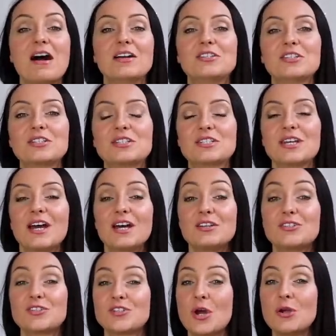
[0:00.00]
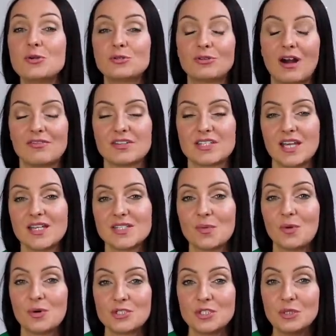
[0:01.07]
I just don't gravitate
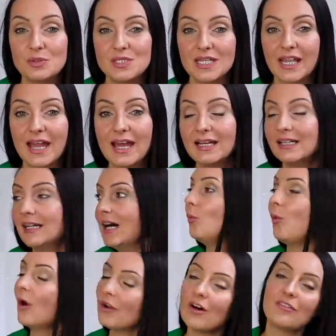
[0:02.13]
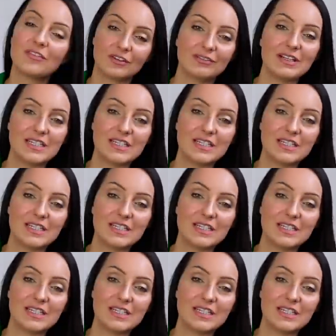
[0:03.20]
towards using it. One of the